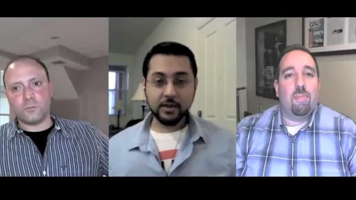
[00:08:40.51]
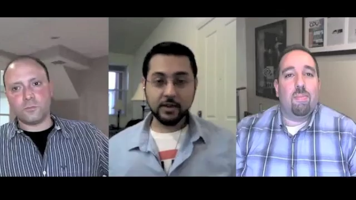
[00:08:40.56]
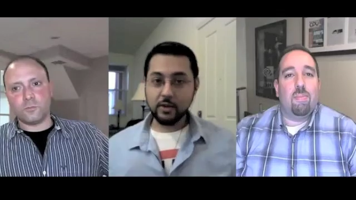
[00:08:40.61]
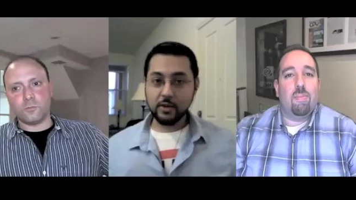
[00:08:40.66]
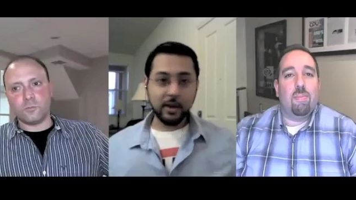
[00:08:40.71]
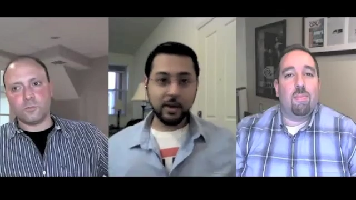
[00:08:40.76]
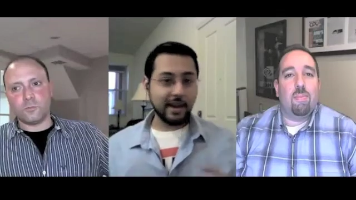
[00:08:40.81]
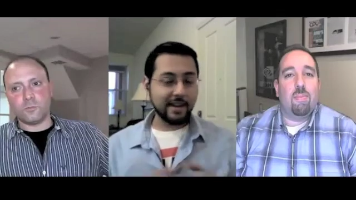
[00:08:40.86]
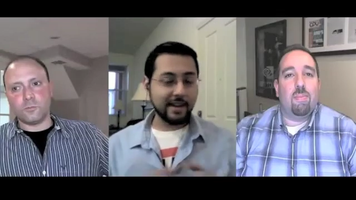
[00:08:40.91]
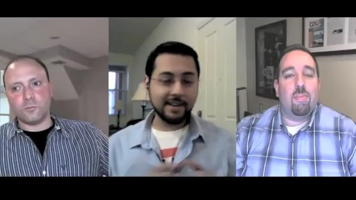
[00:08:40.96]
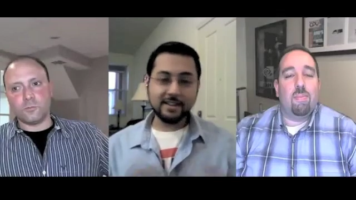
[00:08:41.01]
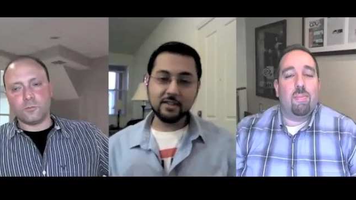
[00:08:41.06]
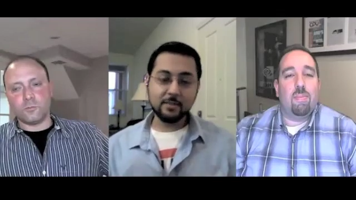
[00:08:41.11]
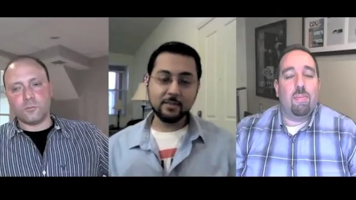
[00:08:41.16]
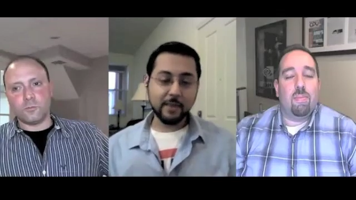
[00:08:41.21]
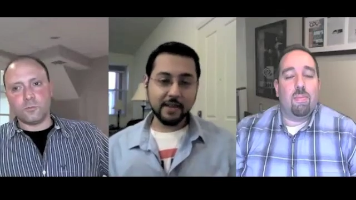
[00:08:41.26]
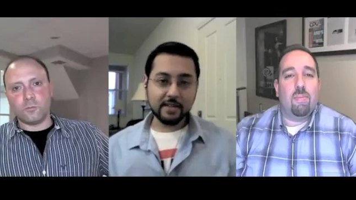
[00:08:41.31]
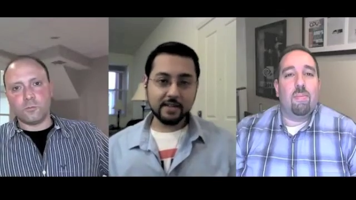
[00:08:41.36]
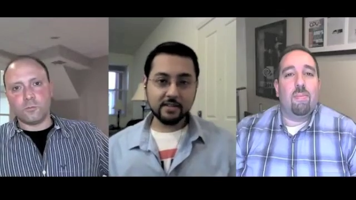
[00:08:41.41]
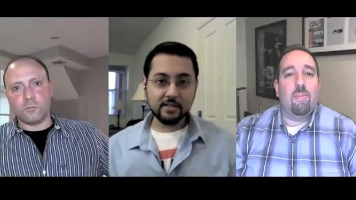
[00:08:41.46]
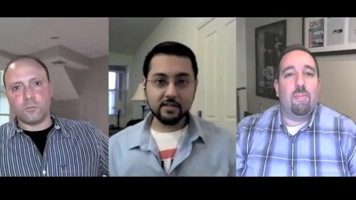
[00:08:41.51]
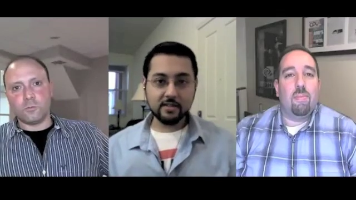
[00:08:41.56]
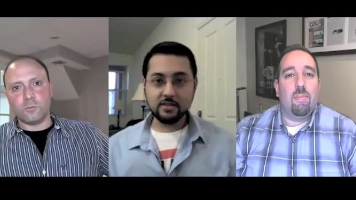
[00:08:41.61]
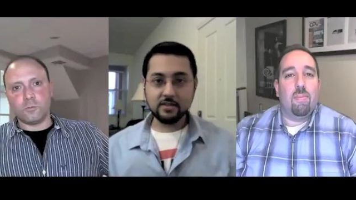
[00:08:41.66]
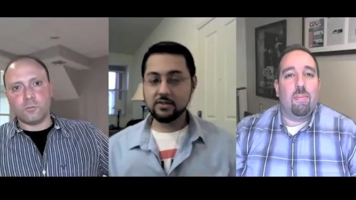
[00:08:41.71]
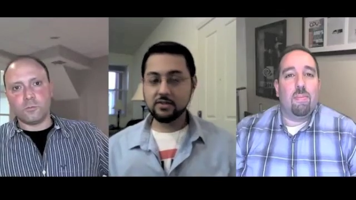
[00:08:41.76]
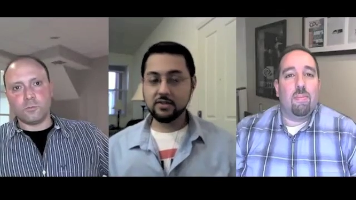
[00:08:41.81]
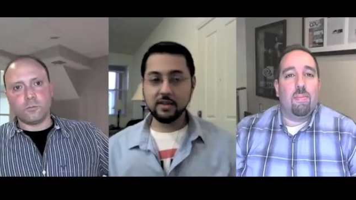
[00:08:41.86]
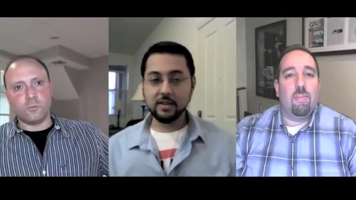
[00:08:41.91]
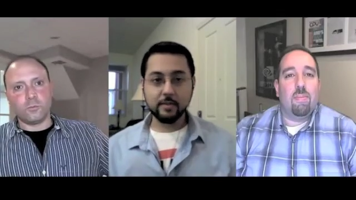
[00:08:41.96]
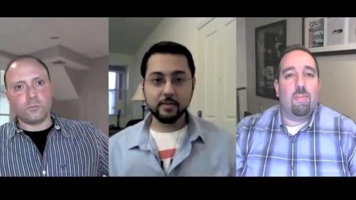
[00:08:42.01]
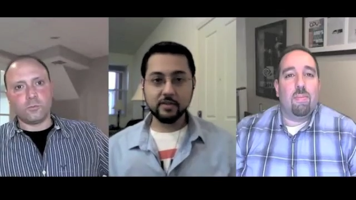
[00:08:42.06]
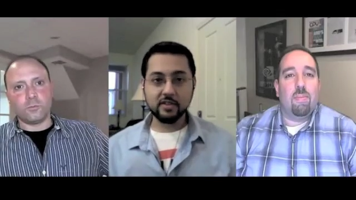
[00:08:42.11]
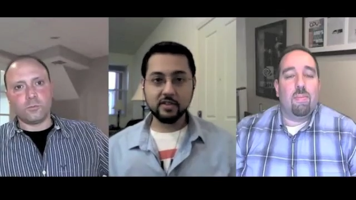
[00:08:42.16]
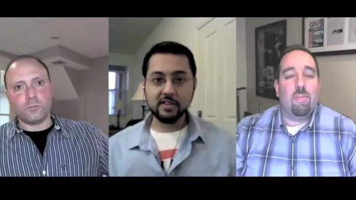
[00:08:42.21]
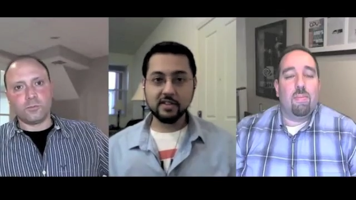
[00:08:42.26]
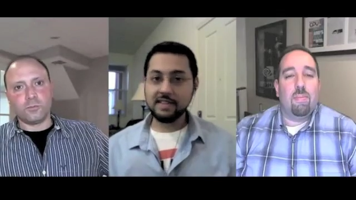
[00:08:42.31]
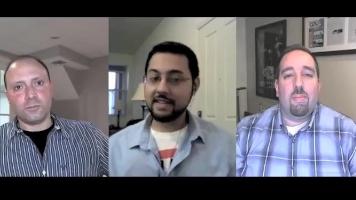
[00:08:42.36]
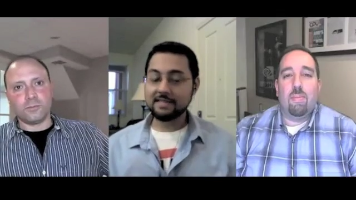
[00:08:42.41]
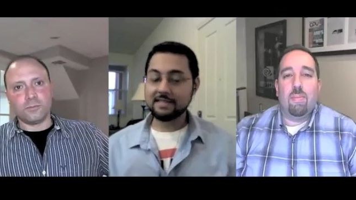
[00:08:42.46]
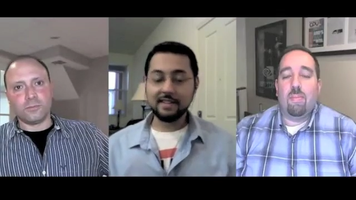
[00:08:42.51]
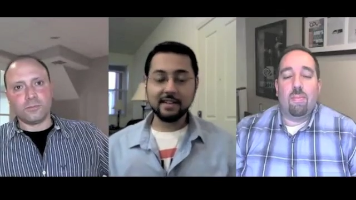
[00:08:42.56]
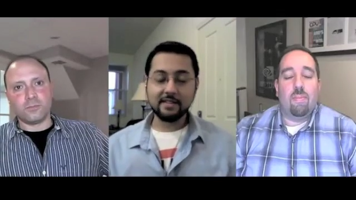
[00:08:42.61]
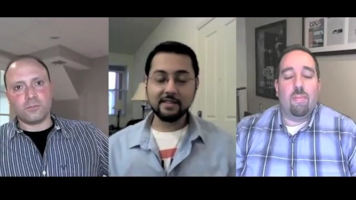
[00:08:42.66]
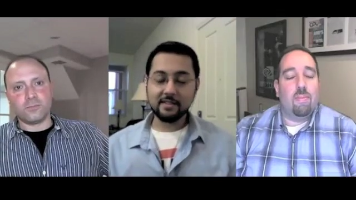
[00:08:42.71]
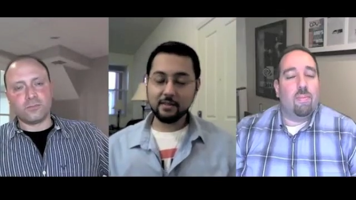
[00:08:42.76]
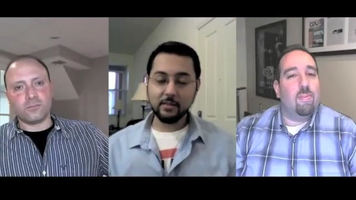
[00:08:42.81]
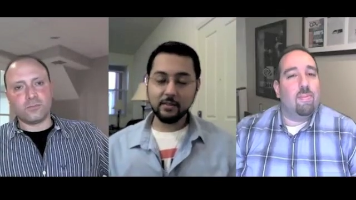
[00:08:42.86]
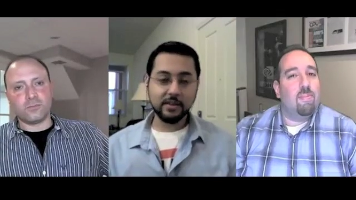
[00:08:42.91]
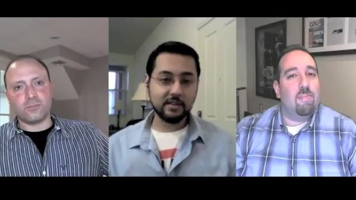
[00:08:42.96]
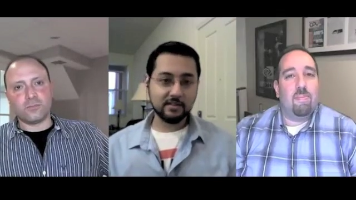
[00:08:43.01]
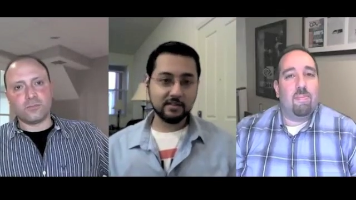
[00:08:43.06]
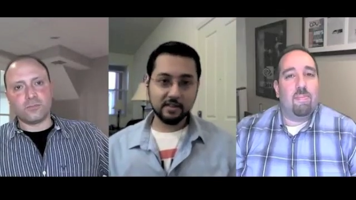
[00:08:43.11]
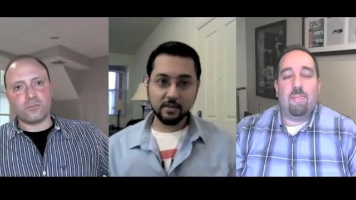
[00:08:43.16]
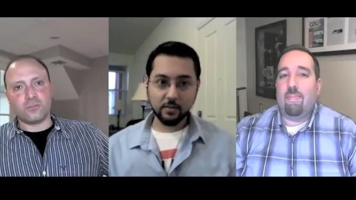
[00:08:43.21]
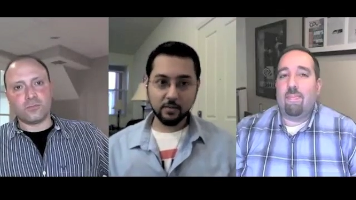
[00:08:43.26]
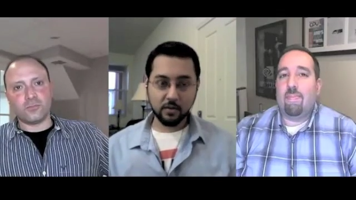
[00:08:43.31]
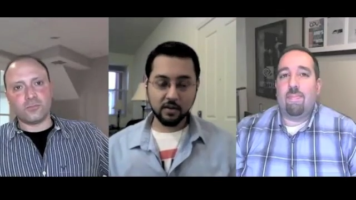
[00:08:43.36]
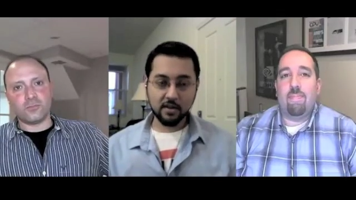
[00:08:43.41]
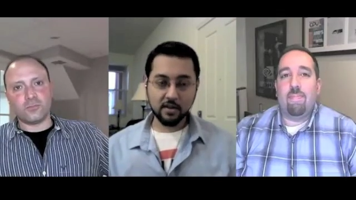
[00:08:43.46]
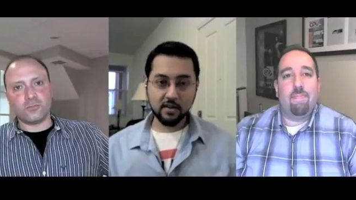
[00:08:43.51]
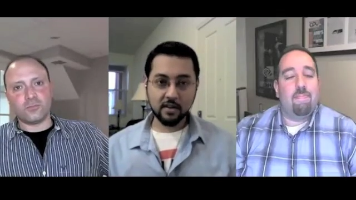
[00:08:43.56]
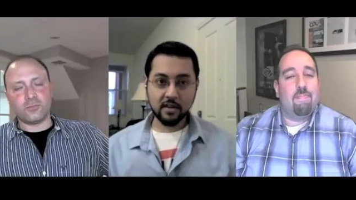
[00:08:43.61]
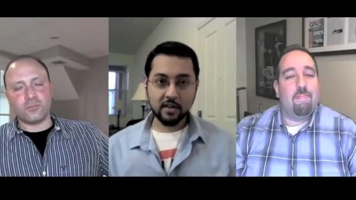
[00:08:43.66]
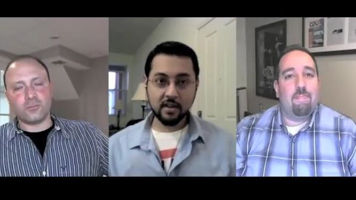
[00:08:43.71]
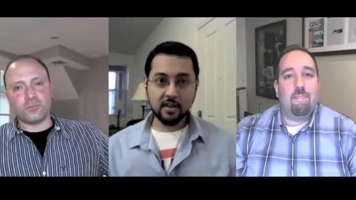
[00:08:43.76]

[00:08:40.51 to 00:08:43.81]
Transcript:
Speaker 1: Okay, don't add any spaces or numbers in it. That's not the way it's going to work.